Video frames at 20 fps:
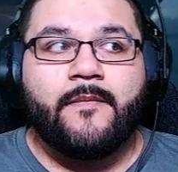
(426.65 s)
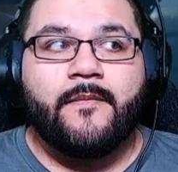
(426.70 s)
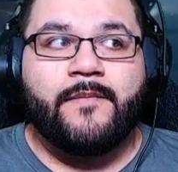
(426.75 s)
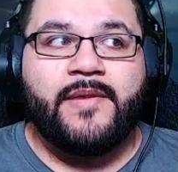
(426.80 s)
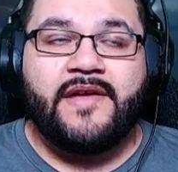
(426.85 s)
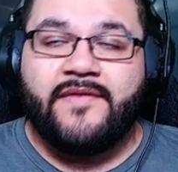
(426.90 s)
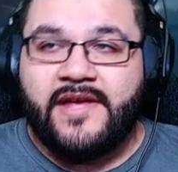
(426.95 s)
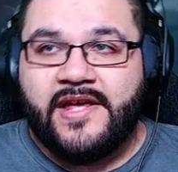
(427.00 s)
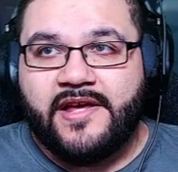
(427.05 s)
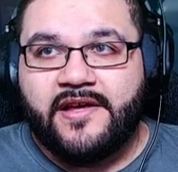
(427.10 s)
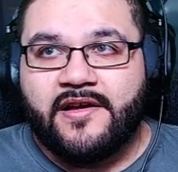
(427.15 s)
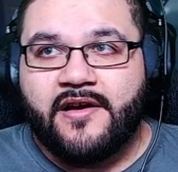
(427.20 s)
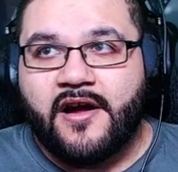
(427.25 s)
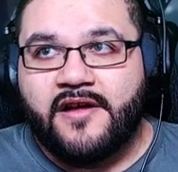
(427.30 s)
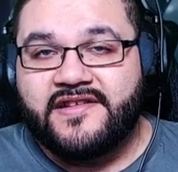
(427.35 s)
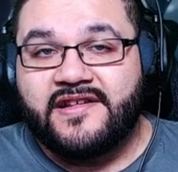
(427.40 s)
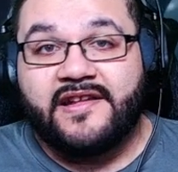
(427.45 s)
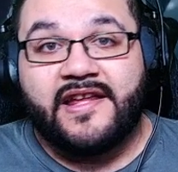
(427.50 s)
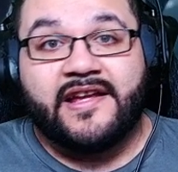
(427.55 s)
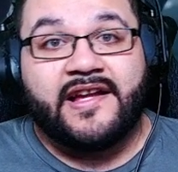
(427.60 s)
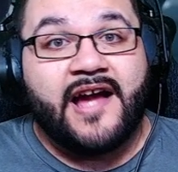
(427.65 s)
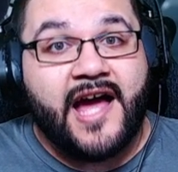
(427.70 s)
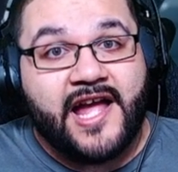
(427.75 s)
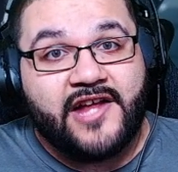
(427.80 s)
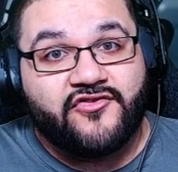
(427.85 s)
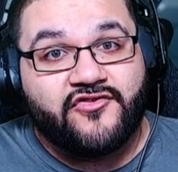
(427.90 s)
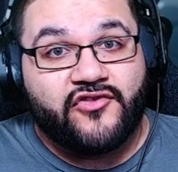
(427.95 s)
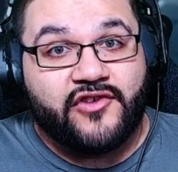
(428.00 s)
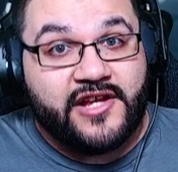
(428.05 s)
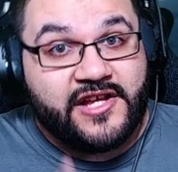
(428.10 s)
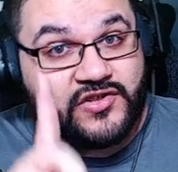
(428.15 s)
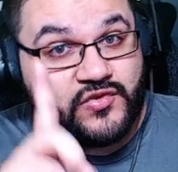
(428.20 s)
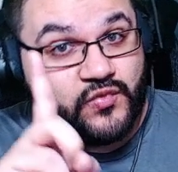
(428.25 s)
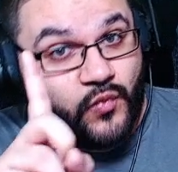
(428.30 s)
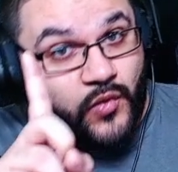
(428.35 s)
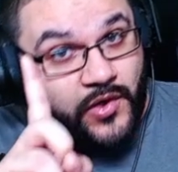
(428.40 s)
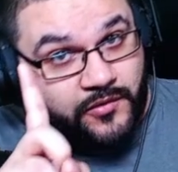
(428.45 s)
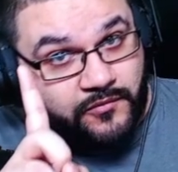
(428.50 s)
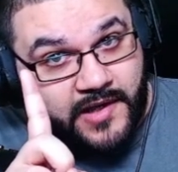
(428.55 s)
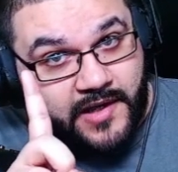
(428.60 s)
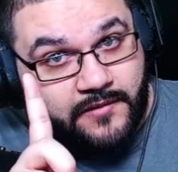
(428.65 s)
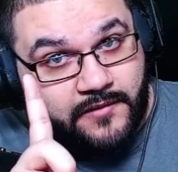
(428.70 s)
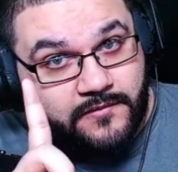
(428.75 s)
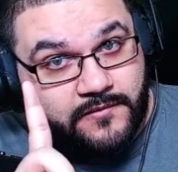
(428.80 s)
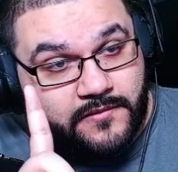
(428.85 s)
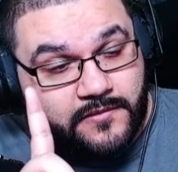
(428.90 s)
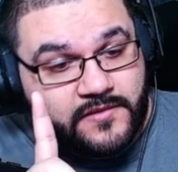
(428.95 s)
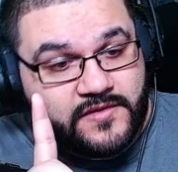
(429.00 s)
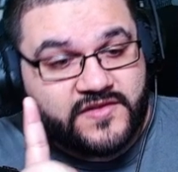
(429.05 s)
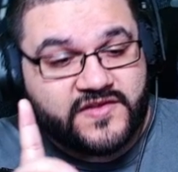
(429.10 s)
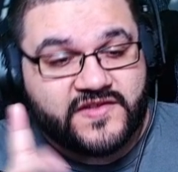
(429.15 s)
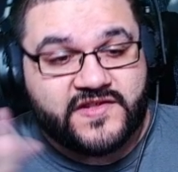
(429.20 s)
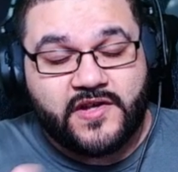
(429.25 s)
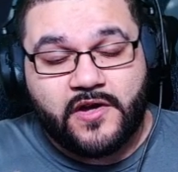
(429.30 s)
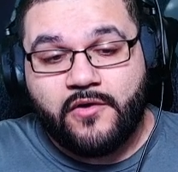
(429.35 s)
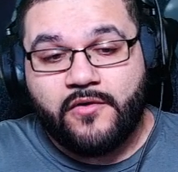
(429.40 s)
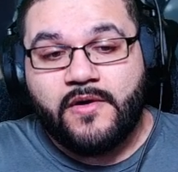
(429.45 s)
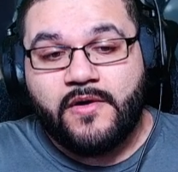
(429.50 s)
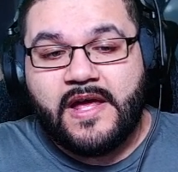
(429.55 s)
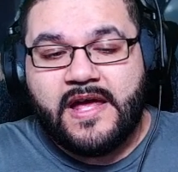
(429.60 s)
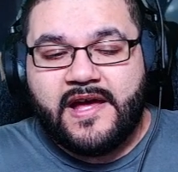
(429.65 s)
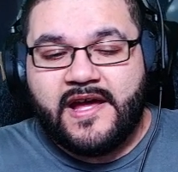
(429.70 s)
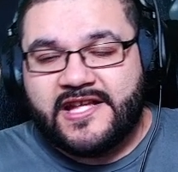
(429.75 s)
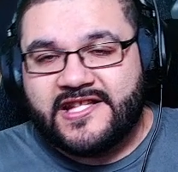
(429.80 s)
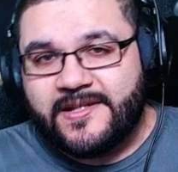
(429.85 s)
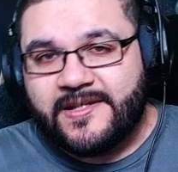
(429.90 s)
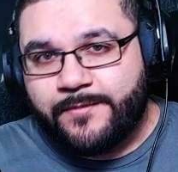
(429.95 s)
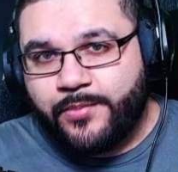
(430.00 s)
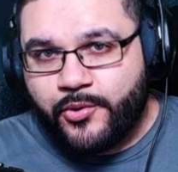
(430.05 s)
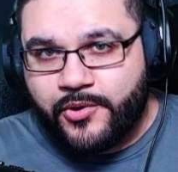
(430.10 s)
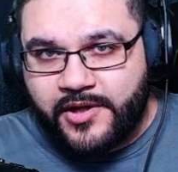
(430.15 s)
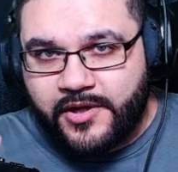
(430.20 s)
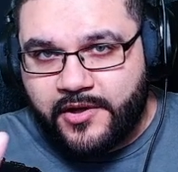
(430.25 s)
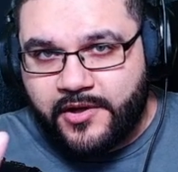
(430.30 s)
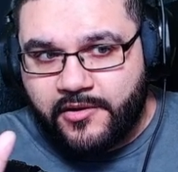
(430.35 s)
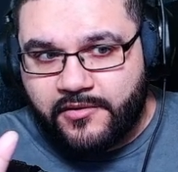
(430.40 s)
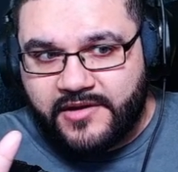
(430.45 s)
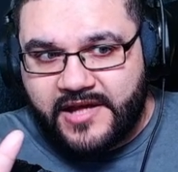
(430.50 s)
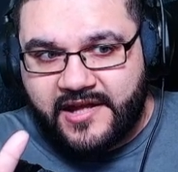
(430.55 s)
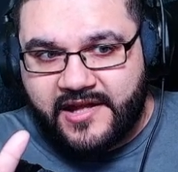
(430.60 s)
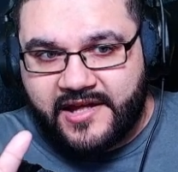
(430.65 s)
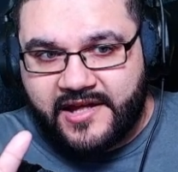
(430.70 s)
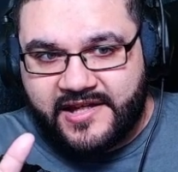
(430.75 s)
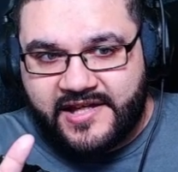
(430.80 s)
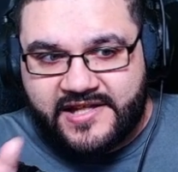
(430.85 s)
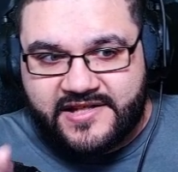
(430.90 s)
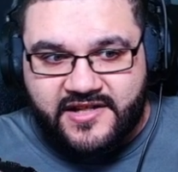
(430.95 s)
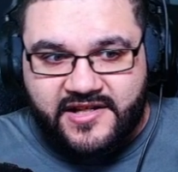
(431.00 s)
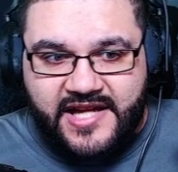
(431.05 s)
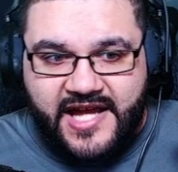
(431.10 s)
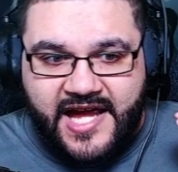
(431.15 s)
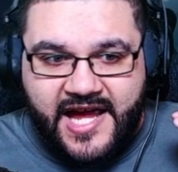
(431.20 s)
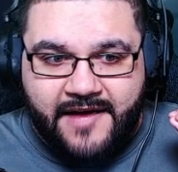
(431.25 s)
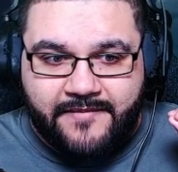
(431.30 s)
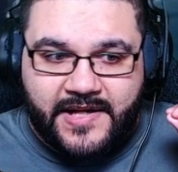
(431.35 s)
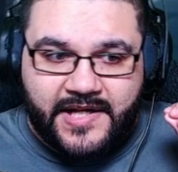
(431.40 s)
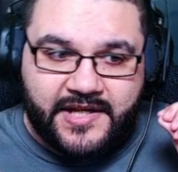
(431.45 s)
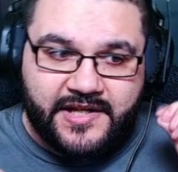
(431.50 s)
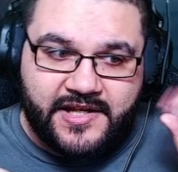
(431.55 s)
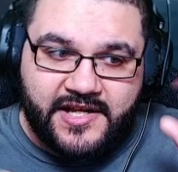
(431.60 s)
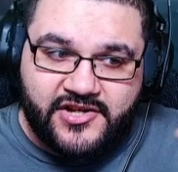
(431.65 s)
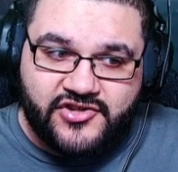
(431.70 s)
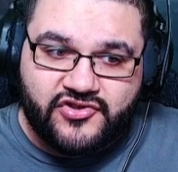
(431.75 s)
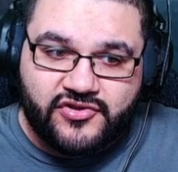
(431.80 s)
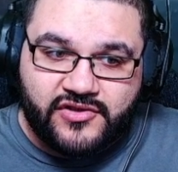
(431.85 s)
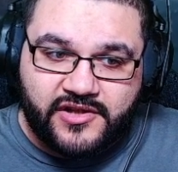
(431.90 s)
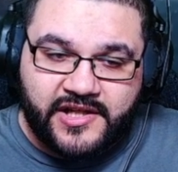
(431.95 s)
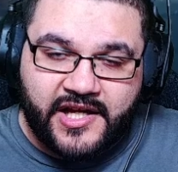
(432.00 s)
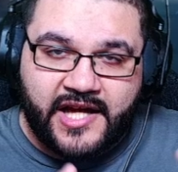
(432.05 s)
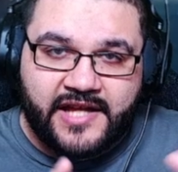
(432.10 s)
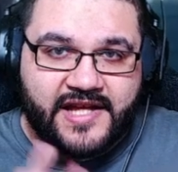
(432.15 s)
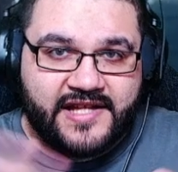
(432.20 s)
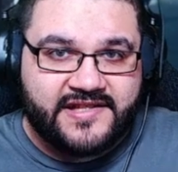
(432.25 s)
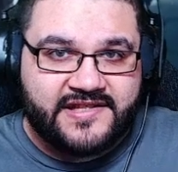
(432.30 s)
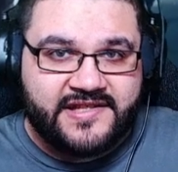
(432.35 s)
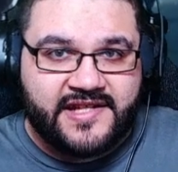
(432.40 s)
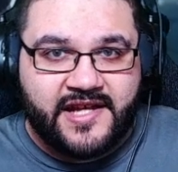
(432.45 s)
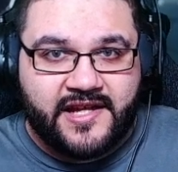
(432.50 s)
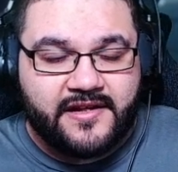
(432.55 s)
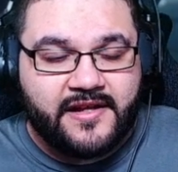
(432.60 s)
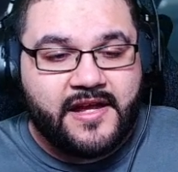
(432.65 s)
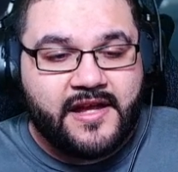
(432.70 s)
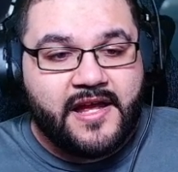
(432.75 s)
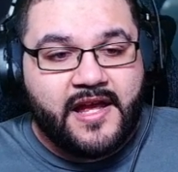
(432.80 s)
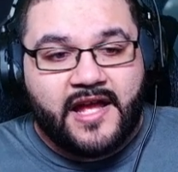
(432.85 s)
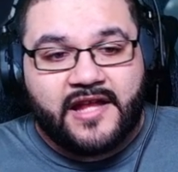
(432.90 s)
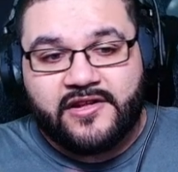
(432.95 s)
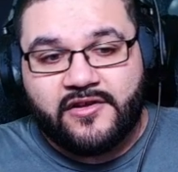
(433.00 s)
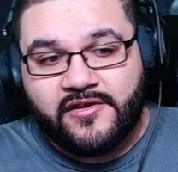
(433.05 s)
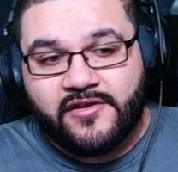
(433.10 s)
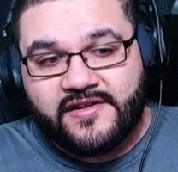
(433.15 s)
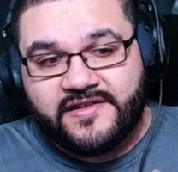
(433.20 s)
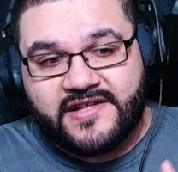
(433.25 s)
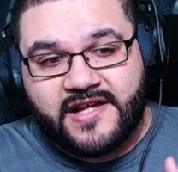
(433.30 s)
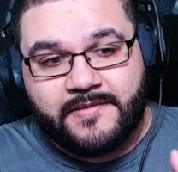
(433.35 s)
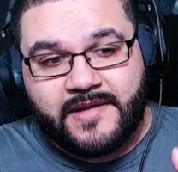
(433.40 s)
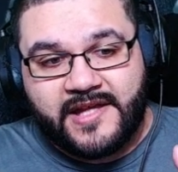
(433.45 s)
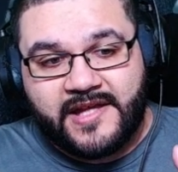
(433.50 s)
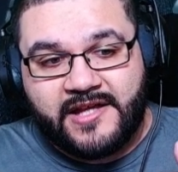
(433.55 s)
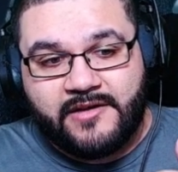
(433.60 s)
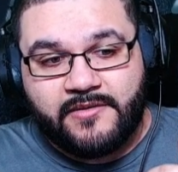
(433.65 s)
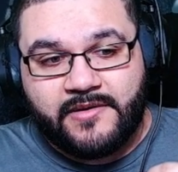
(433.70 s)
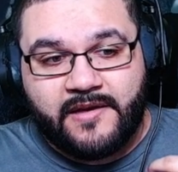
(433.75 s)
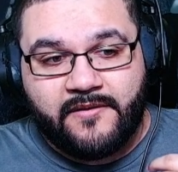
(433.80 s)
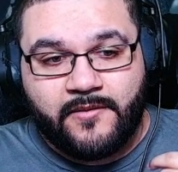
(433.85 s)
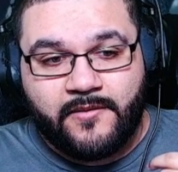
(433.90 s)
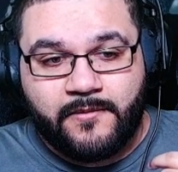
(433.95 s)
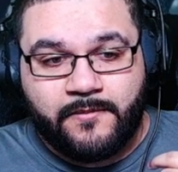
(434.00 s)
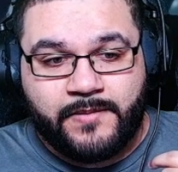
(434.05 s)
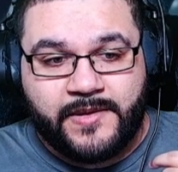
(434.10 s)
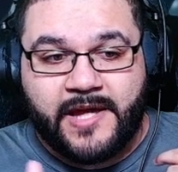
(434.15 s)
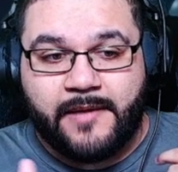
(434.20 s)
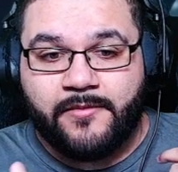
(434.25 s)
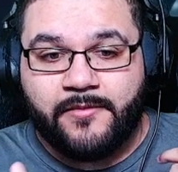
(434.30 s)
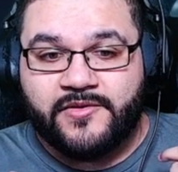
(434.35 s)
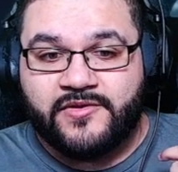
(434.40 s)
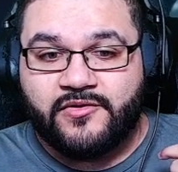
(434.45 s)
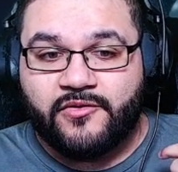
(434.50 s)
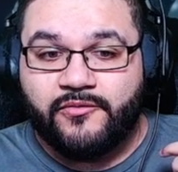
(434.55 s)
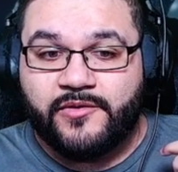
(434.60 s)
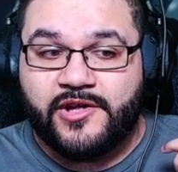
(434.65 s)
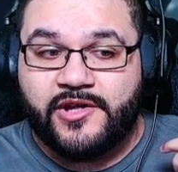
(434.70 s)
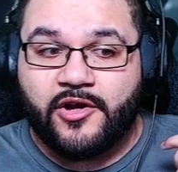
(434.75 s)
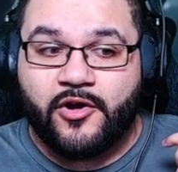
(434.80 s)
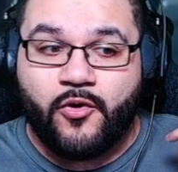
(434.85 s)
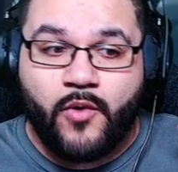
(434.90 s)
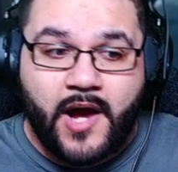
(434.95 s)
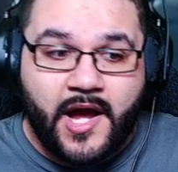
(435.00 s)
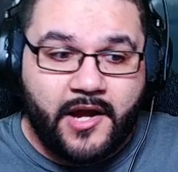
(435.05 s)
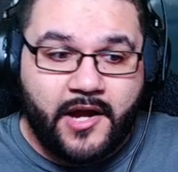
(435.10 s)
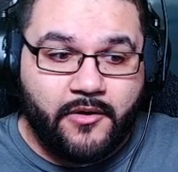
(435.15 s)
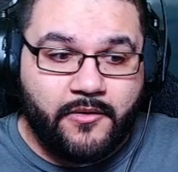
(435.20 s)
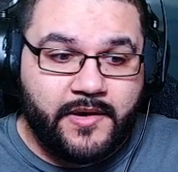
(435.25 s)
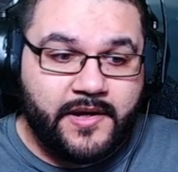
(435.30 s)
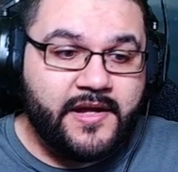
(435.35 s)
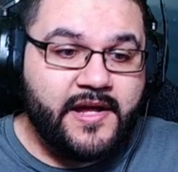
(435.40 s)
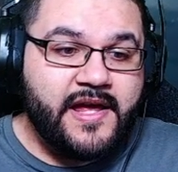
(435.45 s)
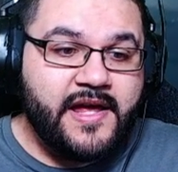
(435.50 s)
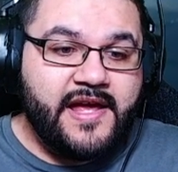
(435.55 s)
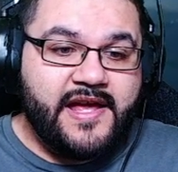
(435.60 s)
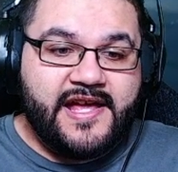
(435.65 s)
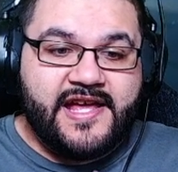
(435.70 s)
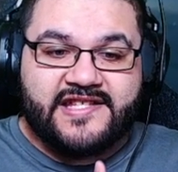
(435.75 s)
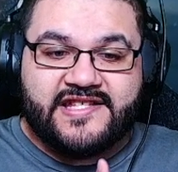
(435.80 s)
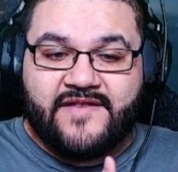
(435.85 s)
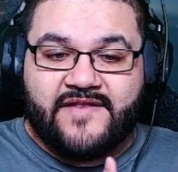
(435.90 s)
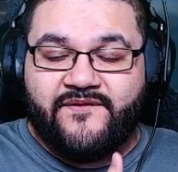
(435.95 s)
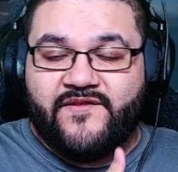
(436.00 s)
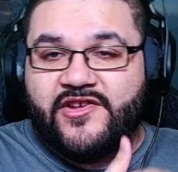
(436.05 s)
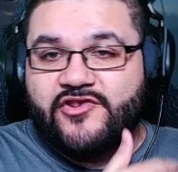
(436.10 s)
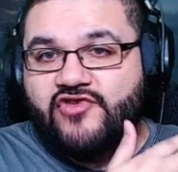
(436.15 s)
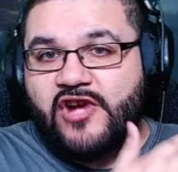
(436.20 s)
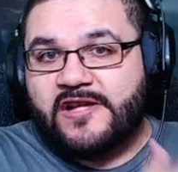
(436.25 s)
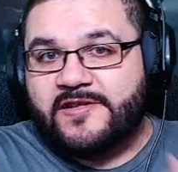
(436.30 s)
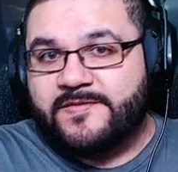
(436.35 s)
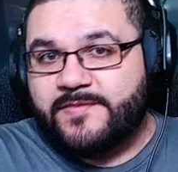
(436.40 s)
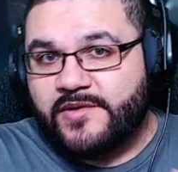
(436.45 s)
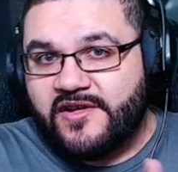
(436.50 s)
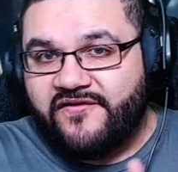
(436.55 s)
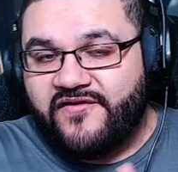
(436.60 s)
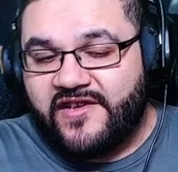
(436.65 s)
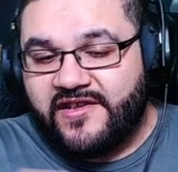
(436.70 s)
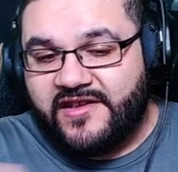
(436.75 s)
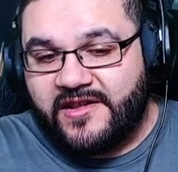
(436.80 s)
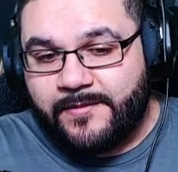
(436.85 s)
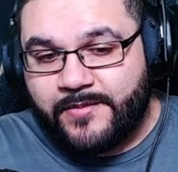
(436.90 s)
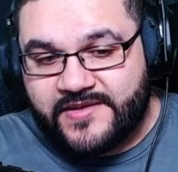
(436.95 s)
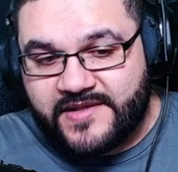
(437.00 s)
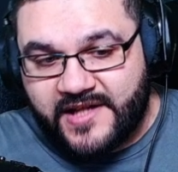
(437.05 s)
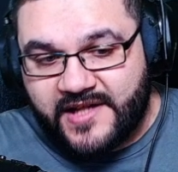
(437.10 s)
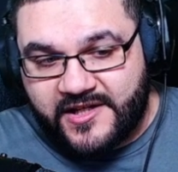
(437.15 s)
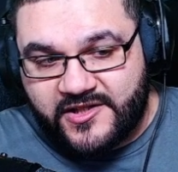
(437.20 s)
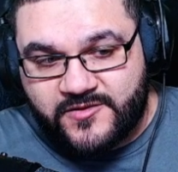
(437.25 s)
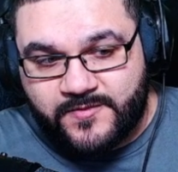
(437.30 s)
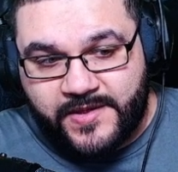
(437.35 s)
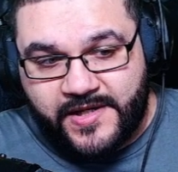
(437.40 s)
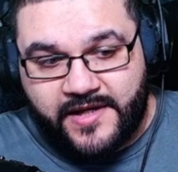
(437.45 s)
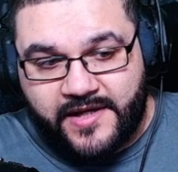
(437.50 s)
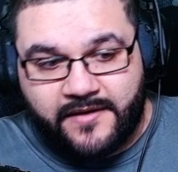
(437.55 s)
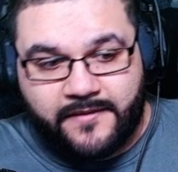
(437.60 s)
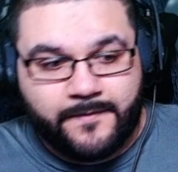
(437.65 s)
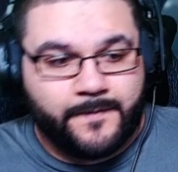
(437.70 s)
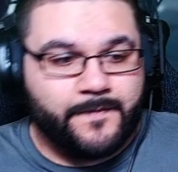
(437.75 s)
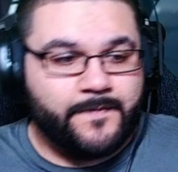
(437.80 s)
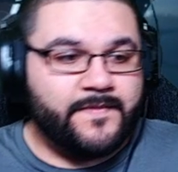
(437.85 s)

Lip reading: PvE content like Hydra is 1 round. So it's important to note that, like, he's going to have that initially, and that's it. And the only time that he would be able to reacquire it is if he drops below 50% HP.